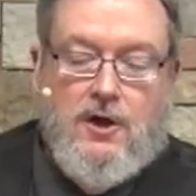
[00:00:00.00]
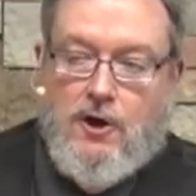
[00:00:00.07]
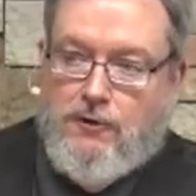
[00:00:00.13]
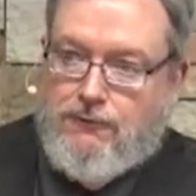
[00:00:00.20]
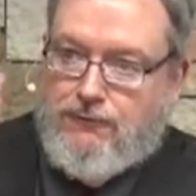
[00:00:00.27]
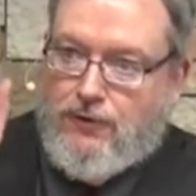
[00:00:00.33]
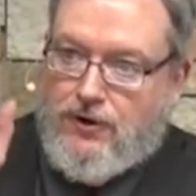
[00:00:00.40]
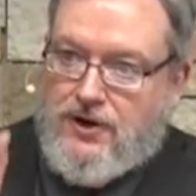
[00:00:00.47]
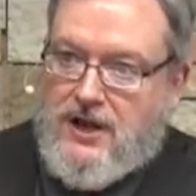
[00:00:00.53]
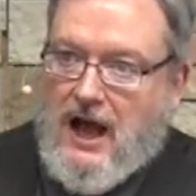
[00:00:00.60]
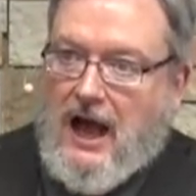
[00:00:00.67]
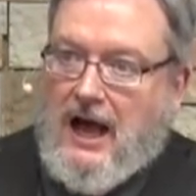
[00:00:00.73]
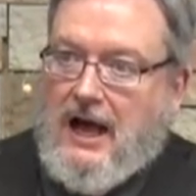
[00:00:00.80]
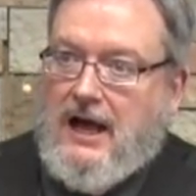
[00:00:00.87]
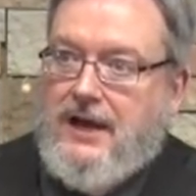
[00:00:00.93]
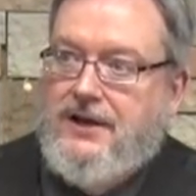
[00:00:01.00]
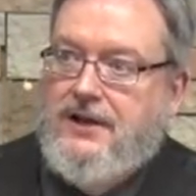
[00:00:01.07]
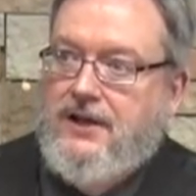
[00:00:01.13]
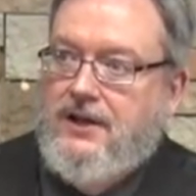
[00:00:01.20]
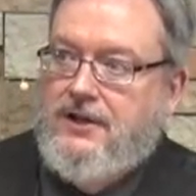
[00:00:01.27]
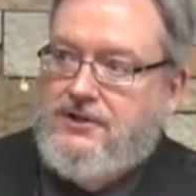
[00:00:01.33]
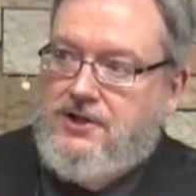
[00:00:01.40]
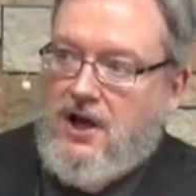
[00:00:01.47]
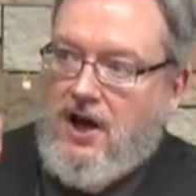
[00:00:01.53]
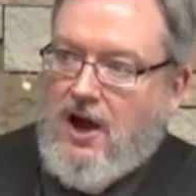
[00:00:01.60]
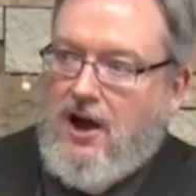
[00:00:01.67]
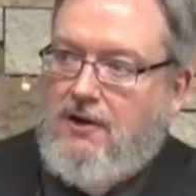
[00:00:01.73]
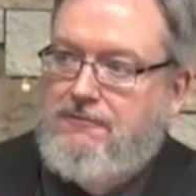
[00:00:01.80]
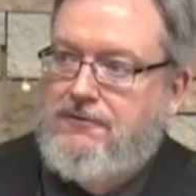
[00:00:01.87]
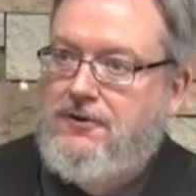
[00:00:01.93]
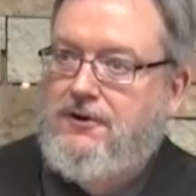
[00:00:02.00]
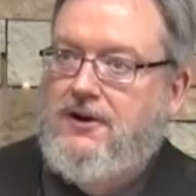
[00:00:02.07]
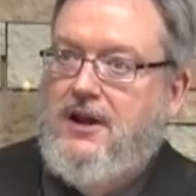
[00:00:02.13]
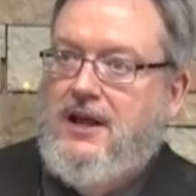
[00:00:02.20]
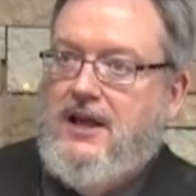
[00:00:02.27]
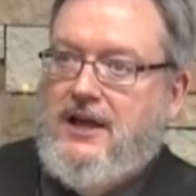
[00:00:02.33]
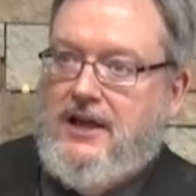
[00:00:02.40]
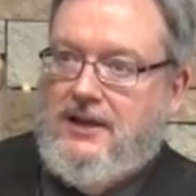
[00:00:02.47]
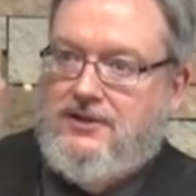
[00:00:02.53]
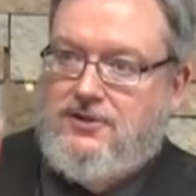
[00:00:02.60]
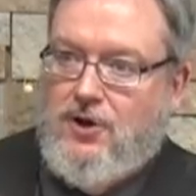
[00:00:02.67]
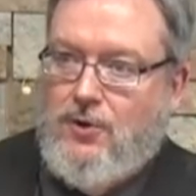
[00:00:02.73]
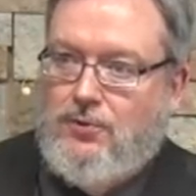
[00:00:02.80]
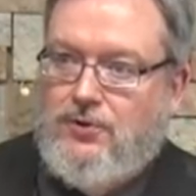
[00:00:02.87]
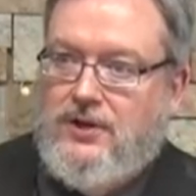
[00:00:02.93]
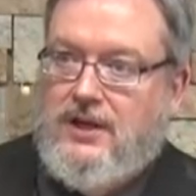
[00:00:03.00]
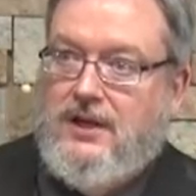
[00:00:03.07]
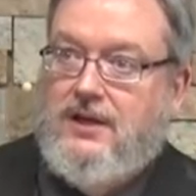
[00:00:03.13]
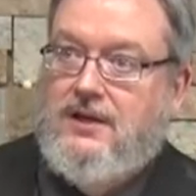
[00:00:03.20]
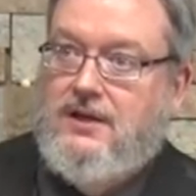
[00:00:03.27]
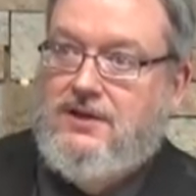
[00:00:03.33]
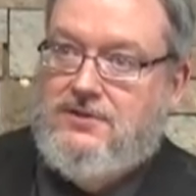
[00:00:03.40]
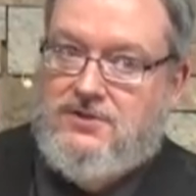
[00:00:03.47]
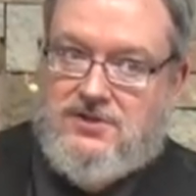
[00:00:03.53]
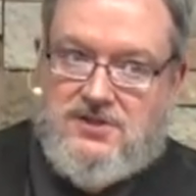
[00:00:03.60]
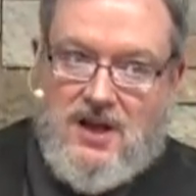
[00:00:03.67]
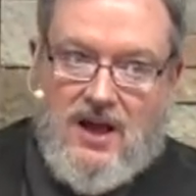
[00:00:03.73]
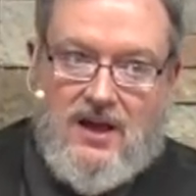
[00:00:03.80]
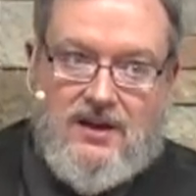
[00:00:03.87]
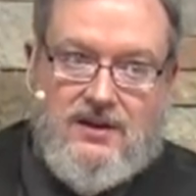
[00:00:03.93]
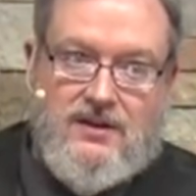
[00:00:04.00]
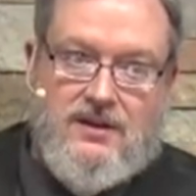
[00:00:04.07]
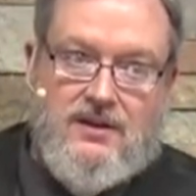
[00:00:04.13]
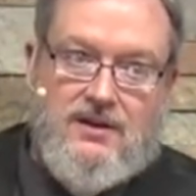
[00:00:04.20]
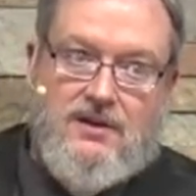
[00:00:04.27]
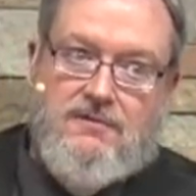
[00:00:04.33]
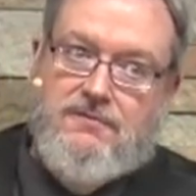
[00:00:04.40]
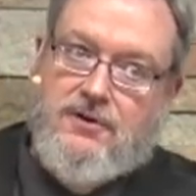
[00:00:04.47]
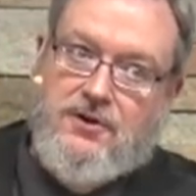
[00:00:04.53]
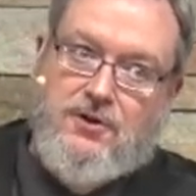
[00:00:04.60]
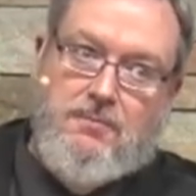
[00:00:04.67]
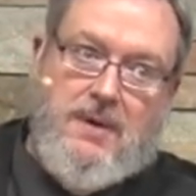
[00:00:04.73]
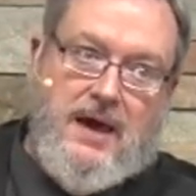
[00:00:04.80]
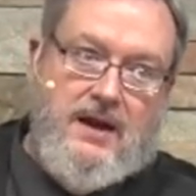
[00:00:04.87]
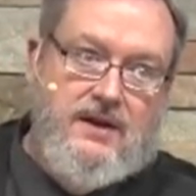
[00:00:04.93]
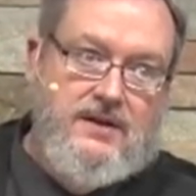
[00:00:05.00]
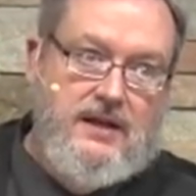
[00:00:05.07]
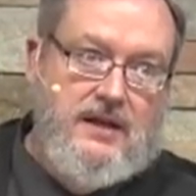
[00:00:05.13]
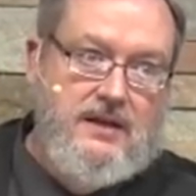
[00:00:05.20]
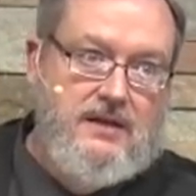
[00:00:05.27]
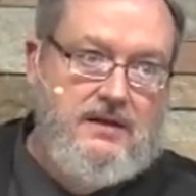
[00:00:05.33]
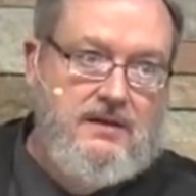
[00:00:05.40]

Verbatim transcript: for God to offer his only son for humanity.